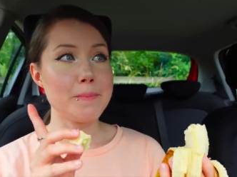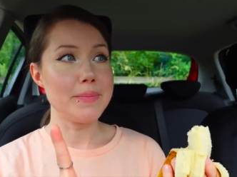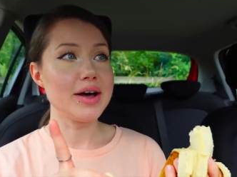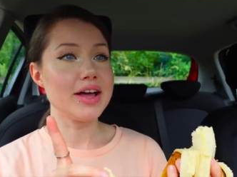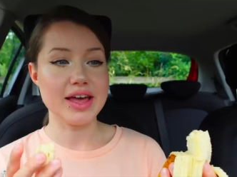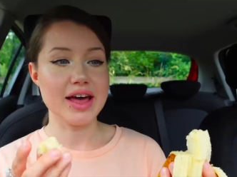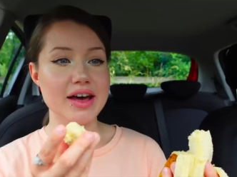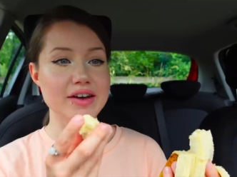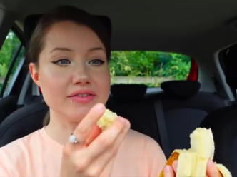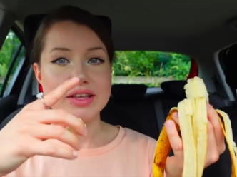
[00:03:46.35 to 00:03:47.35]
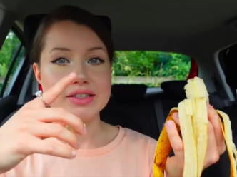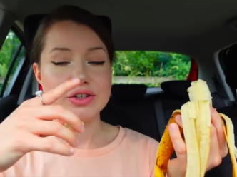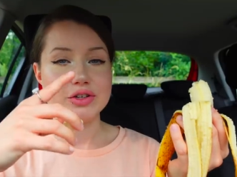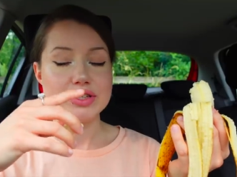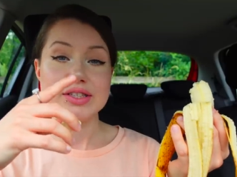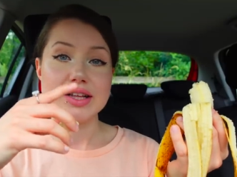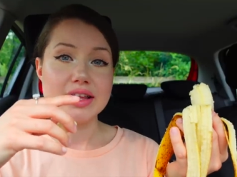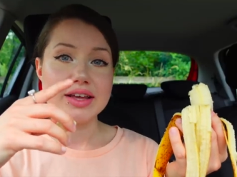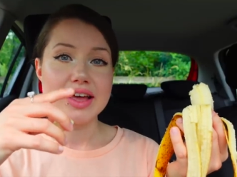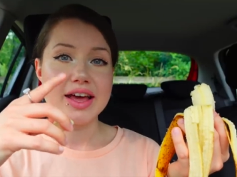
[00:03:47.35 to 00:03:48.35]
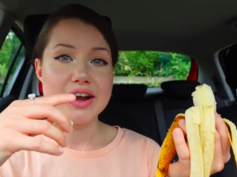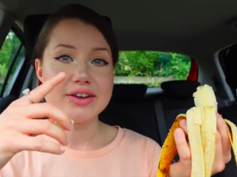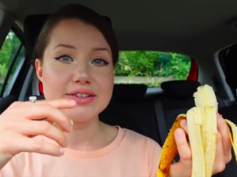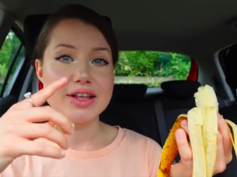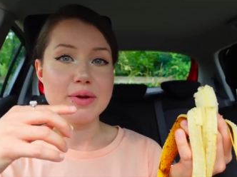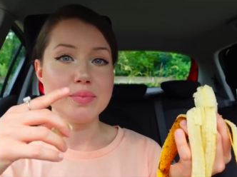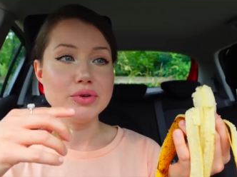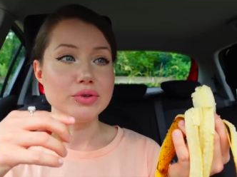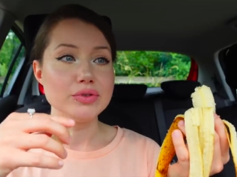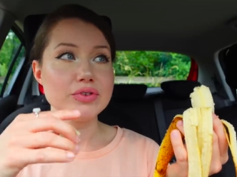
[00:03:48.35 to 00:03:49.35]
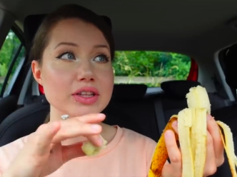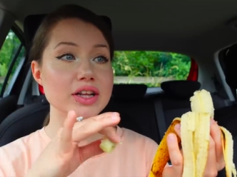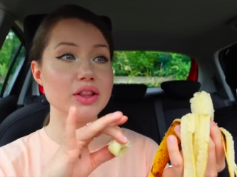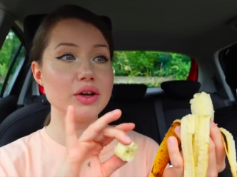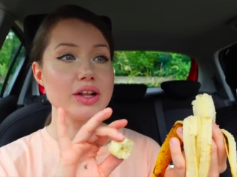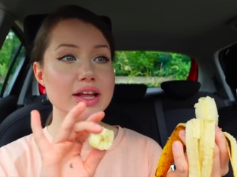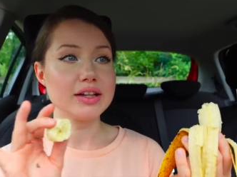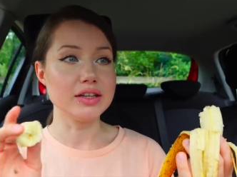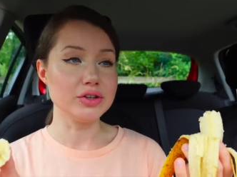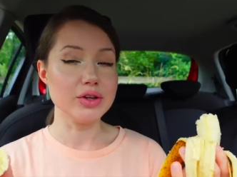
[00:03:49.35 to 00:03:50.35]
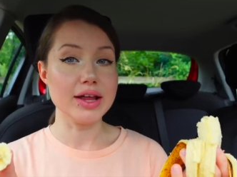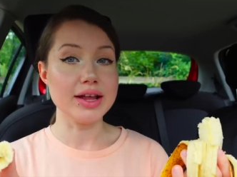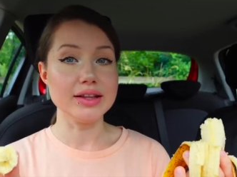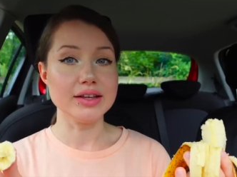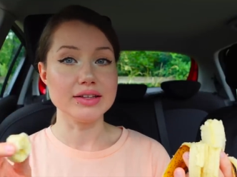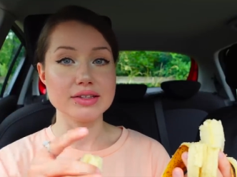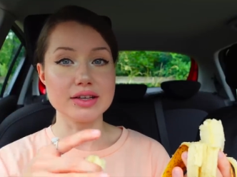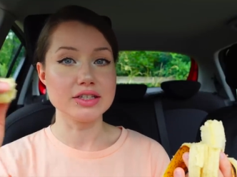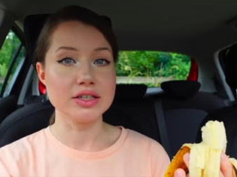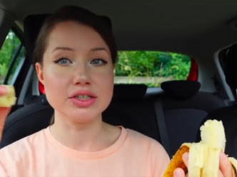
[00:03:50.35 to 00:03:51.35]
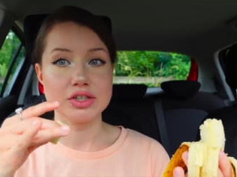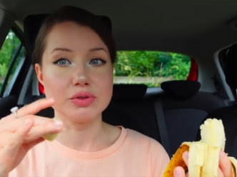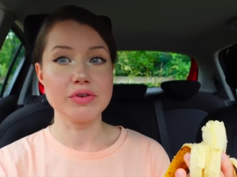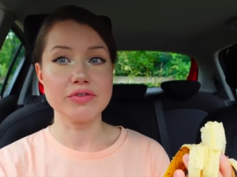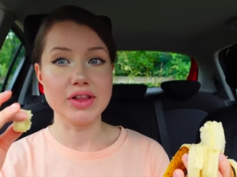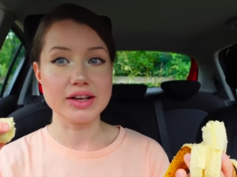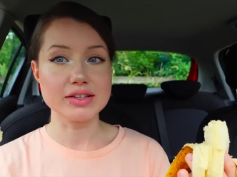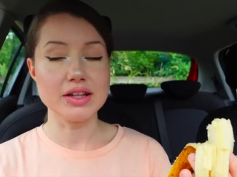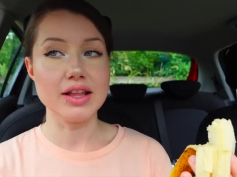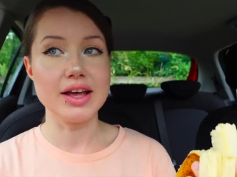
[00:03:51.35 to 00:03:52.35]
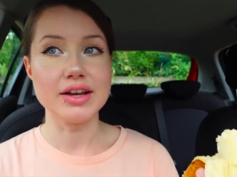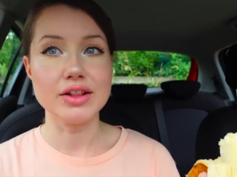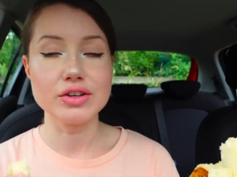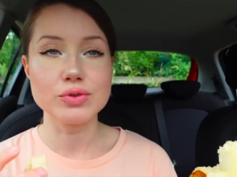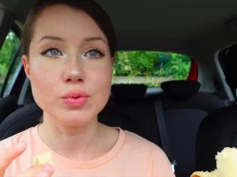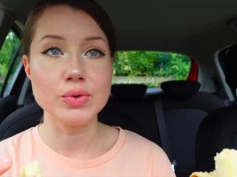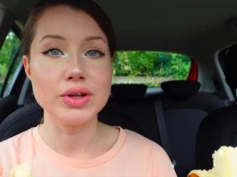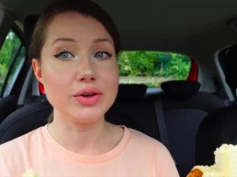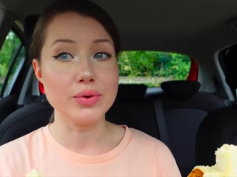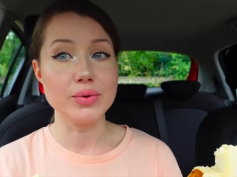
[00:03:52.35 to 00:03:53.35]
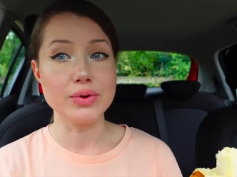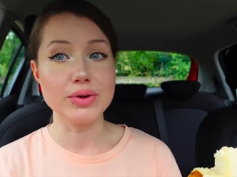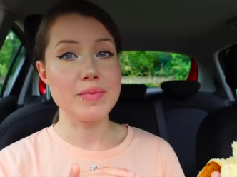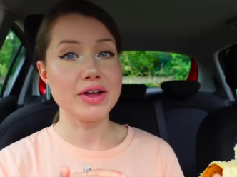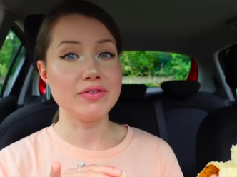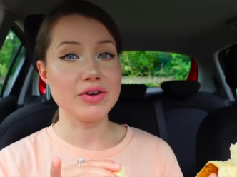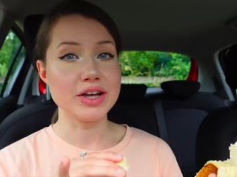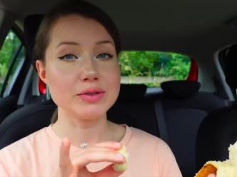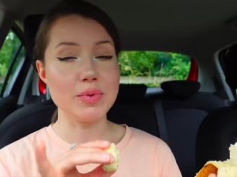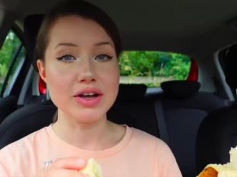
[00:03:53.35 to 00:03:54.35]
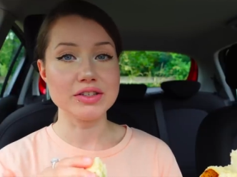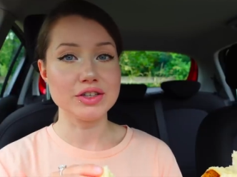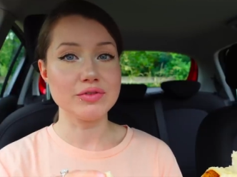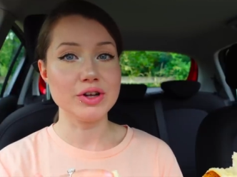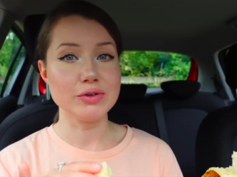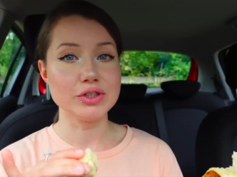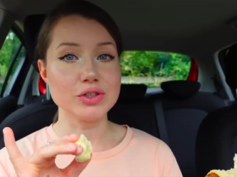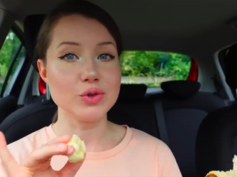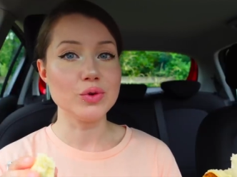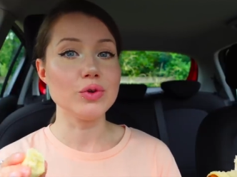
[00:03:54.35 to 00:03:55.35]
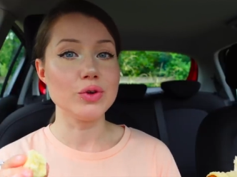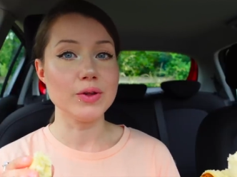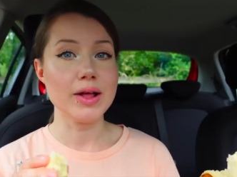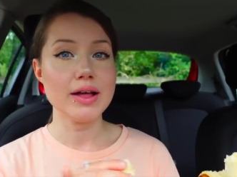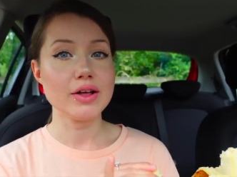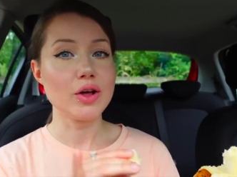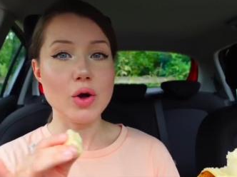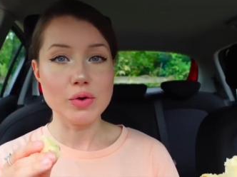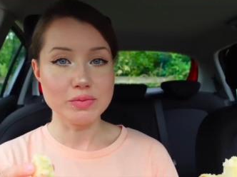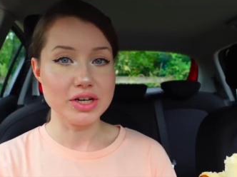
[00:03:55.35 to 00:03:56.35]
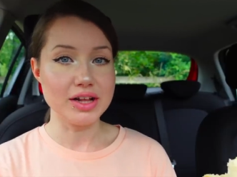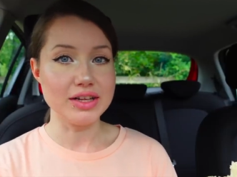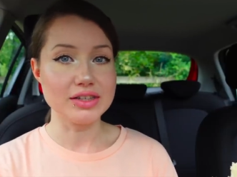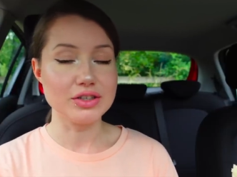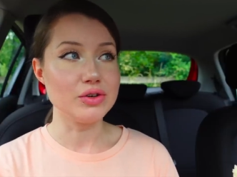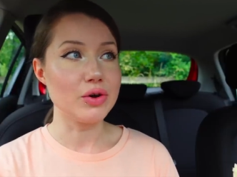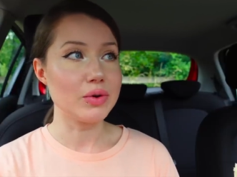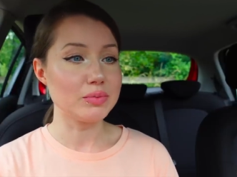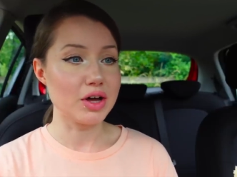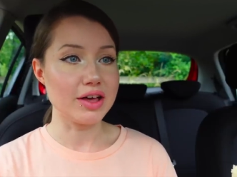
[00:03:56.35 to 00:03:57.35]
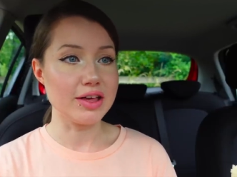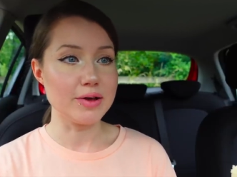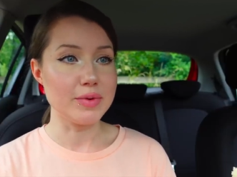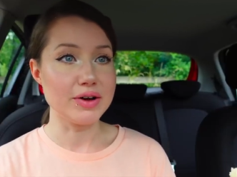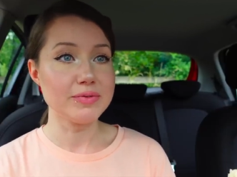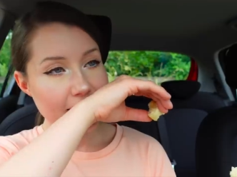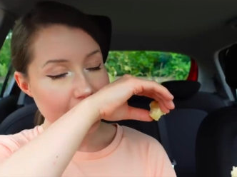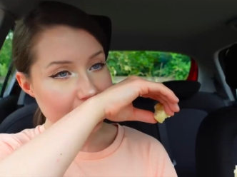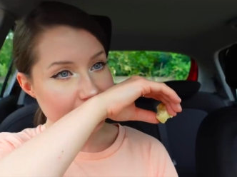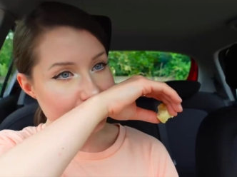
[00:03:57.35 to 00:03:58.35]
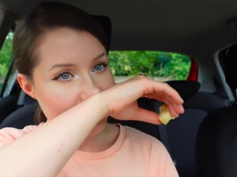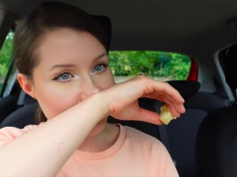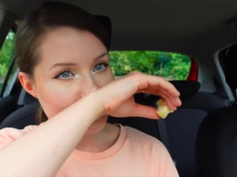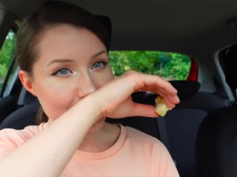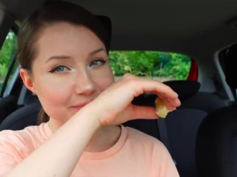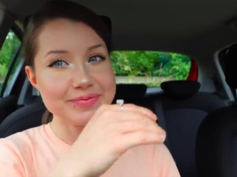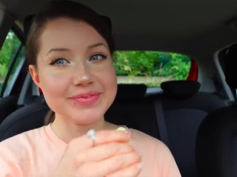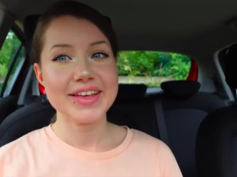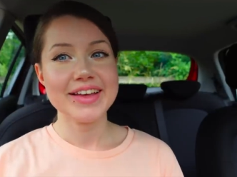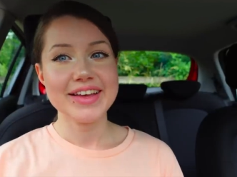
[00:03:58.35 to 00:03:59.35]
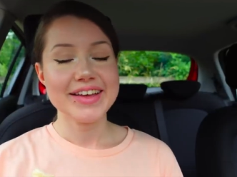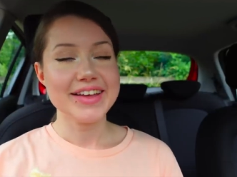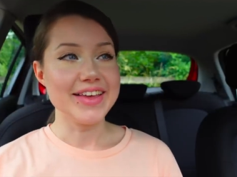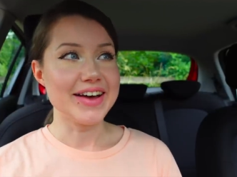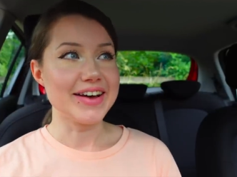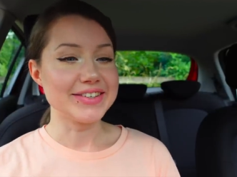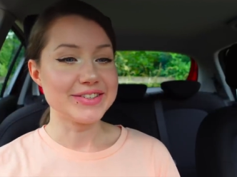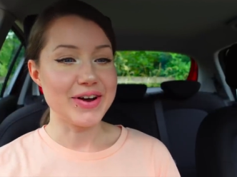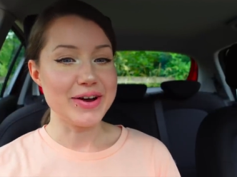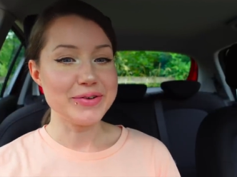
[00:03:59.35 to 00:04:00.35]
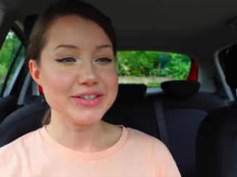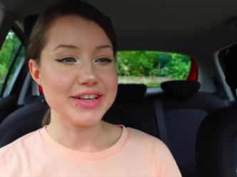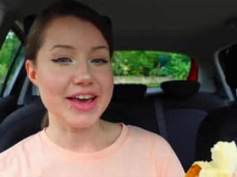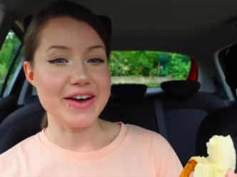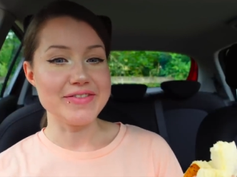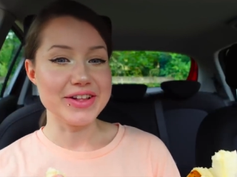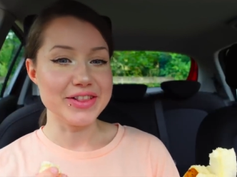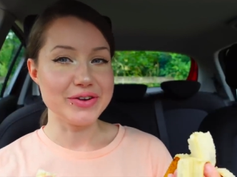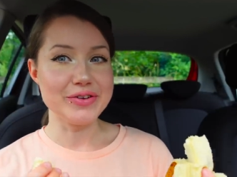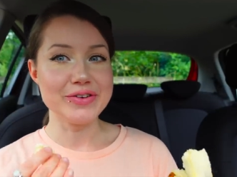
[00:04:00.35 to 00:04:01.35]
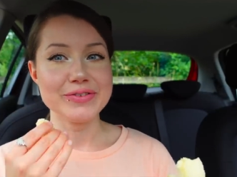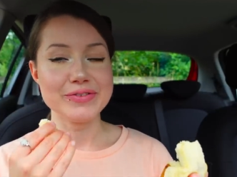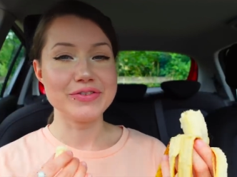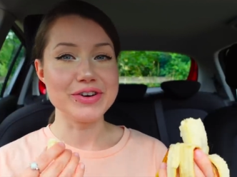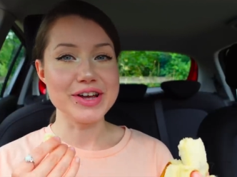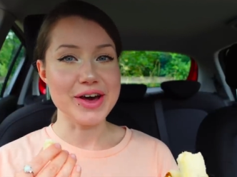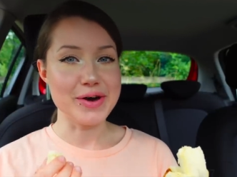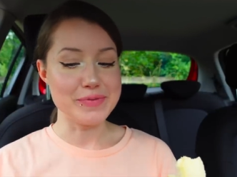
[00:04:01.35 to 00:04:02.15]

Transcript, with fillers: but they have these little cilia hairs that move and they look like little aliens because it just reflects the light and it looks really cool. Man, if you guys pause this video and just google comb jelly so you know what I'm talking about. And um, yeah, so I was like having a little freak out